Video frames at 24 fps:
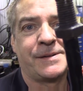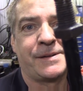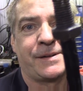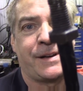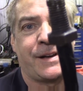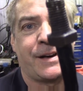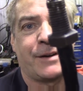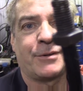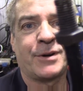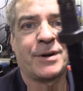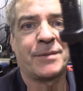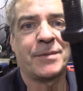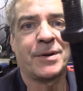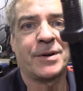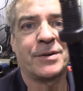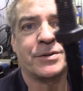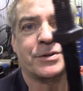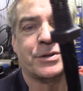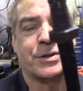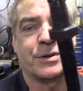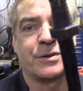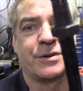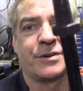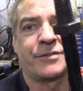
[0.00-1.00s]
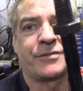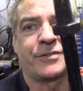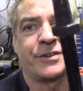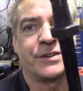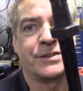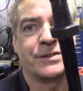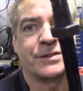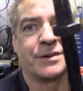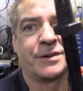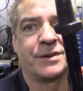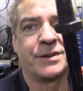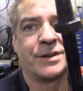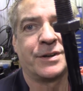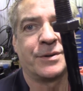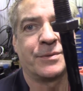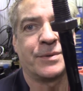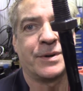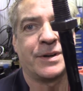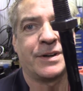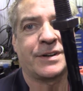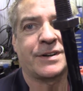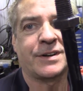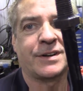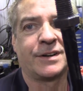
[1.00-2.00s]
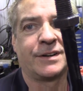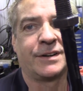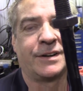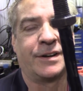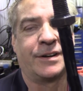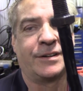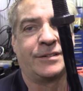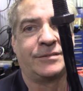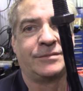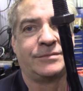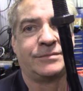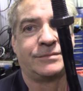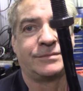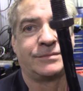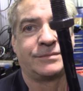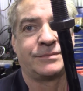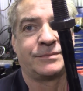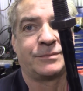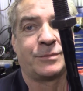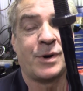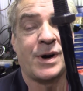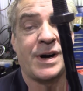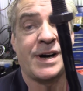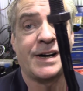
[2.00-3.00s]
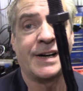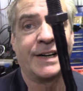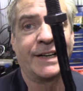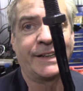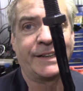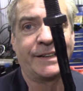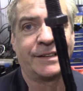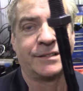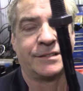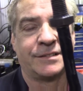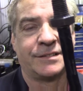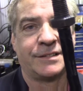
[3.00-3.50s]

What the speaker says: Now I'm not sure if it's going to work or not. Why?